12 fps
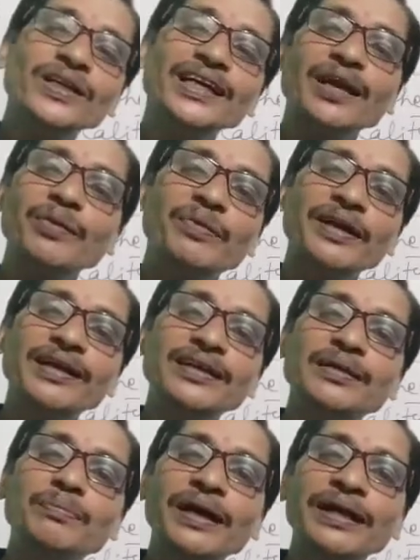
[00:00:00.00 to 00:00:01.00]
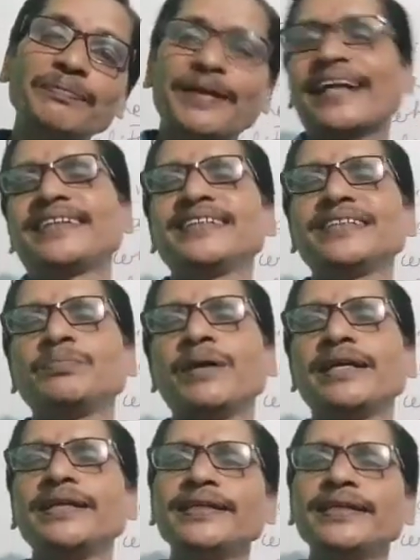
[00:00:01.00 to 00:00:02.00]
availed by practice, by
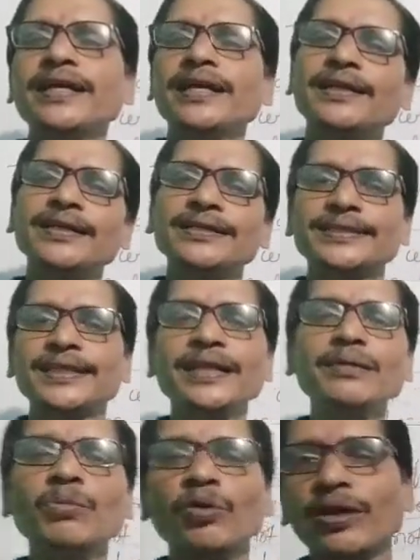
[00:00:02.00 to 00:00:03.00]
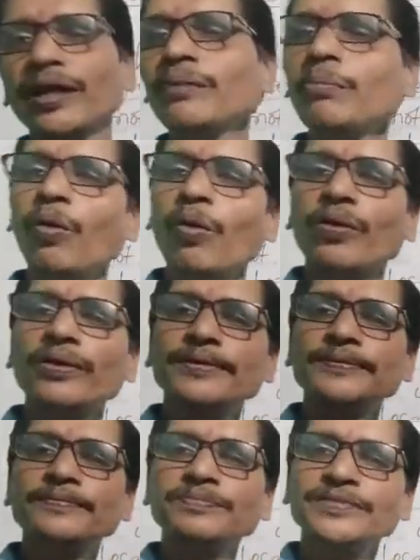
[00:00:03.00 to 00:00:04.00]
reading and listening more and more.
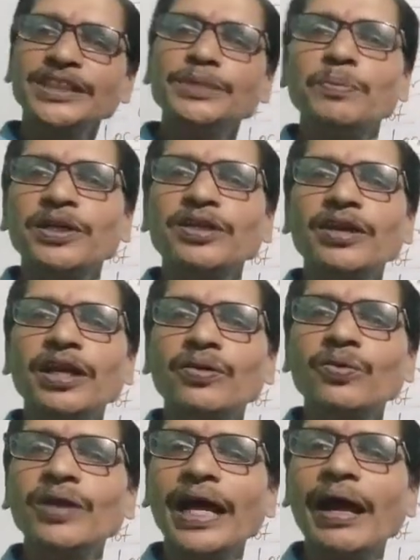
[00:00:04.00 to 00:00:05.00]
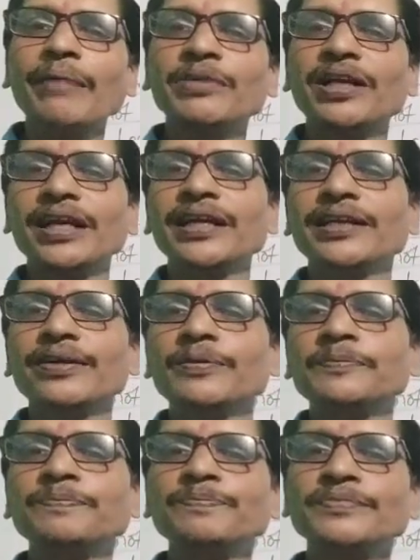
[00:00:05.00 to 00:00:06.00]
This particular rule I am telling you.
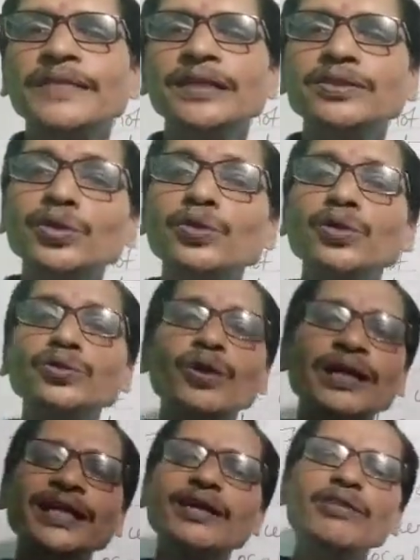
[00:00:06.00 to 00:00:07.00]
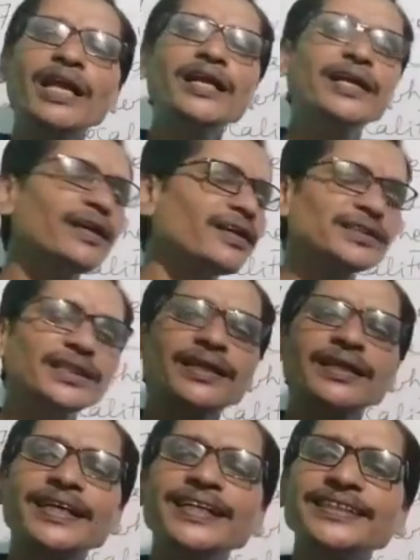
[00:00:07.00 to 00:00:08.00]
So those who are regular readers
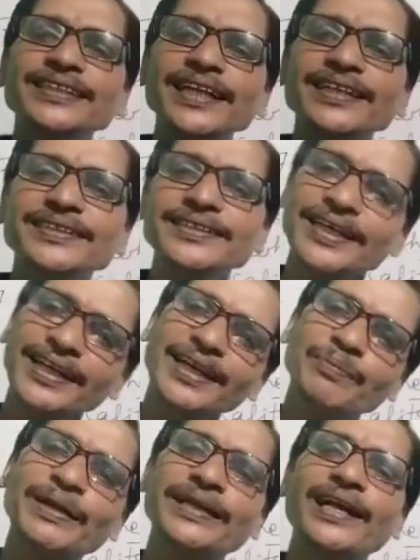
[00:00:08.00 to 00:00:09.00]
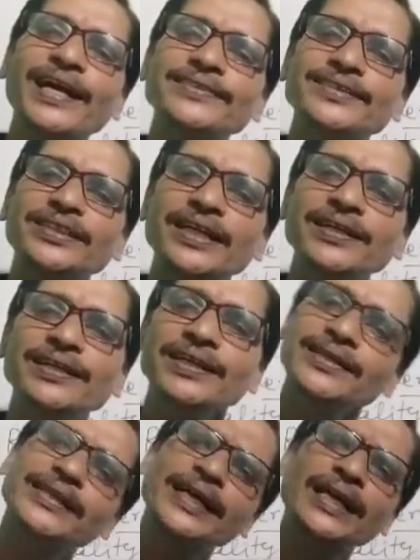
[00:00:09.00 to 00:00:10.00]
and listeners, they can better understand.
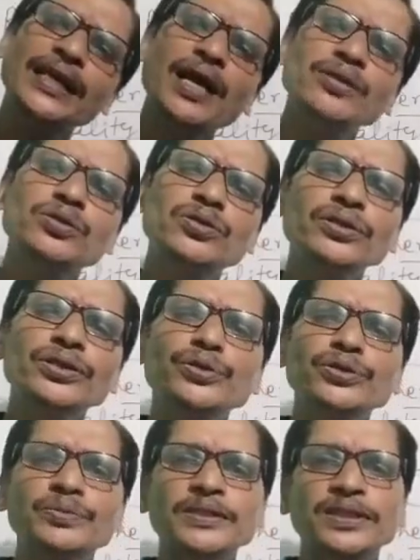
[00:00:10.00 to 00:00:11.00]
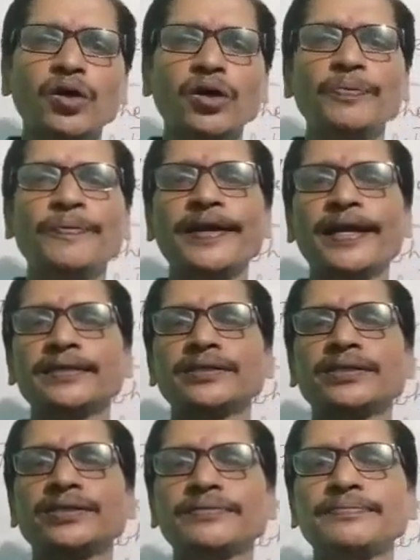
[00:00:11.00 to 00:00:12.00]
They can also use with
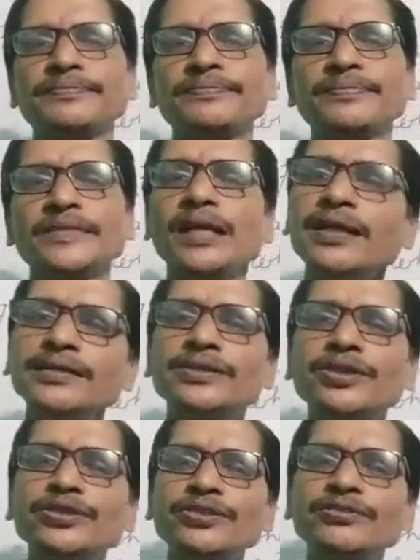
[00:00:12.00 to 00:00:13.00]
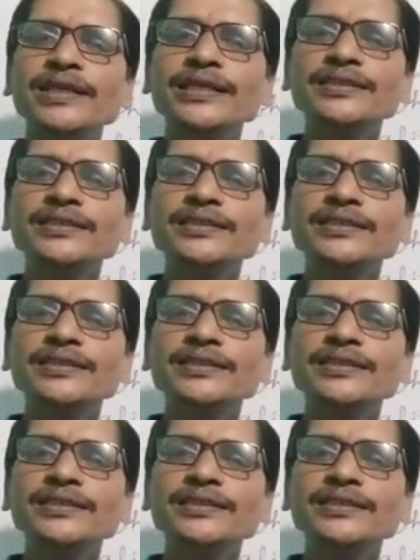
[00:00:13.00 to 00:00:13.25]
confidence. So students,